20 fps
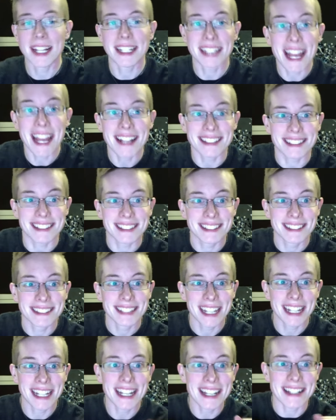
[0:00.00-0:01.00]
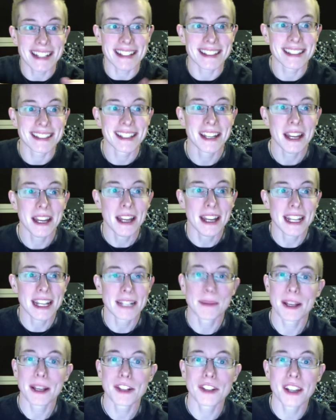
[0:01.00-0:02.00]
Yes, it is.
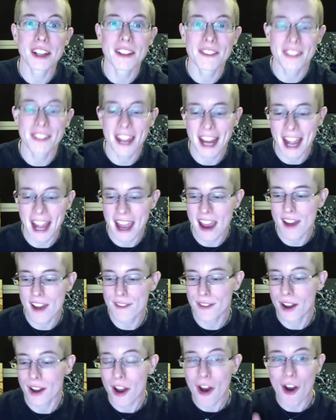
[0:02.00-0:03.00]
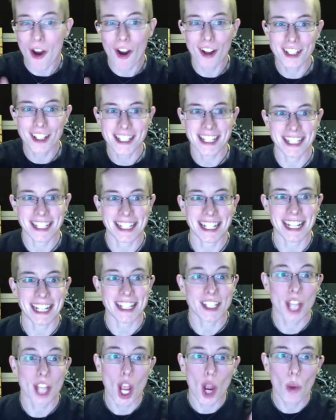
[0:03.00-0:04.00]
Especially if they have heart disease,
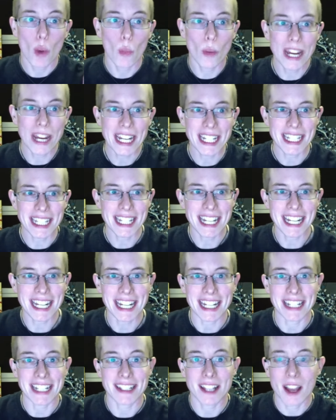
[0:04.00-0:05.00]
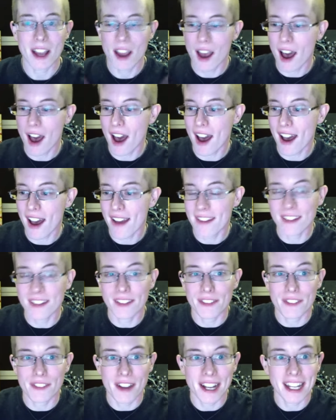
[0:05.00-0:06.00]
weak knees, uh,
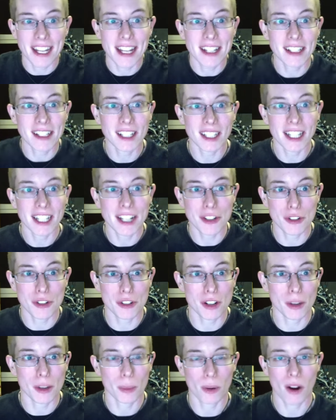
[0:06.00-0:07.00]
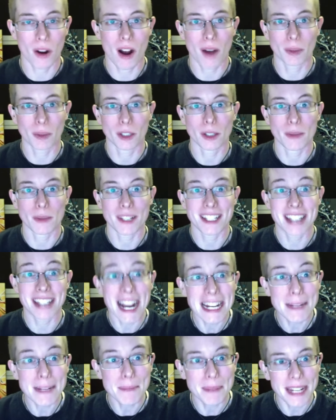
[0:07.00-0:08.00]
fucking cholesterol problems,
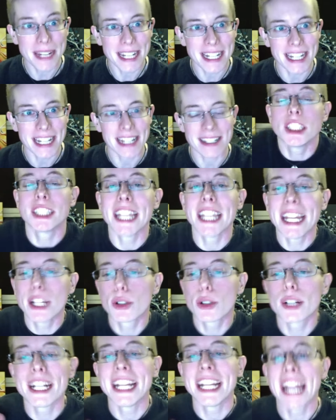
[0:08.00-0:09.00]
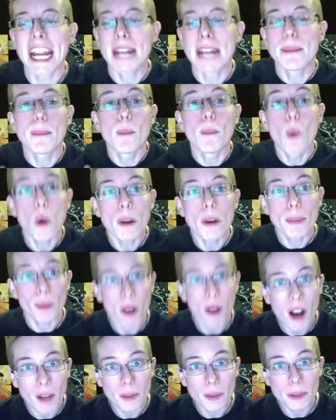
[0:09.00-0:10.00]
diabetes. They create more
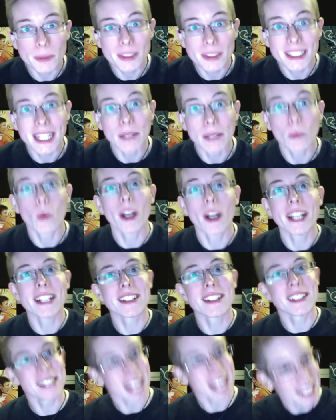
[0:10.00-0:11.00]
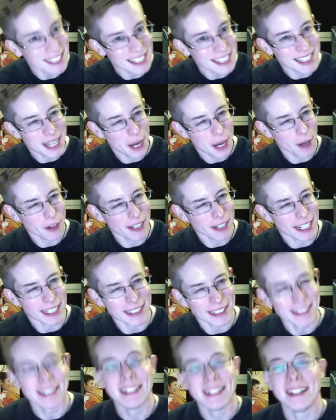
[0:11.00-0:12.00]
problems than what is necessary.
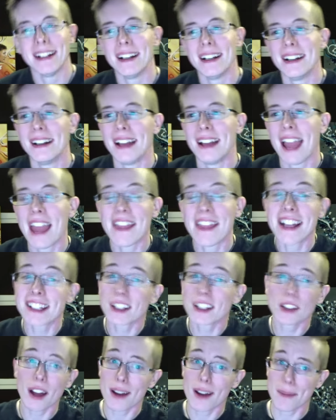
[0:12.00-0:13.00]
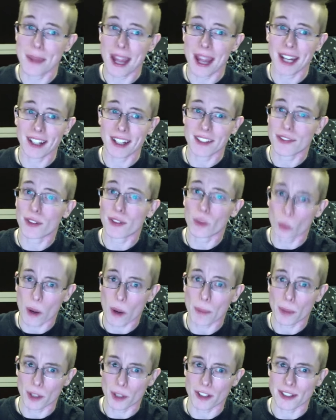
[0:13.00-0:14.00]
And that's a lot of baggage for
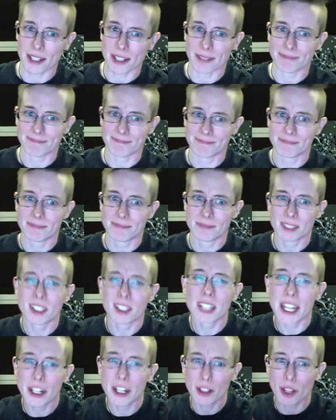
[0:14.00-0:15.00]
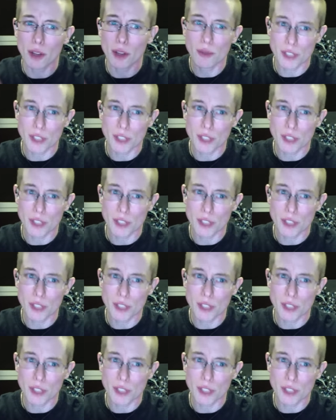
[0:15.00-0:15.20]
one person let alone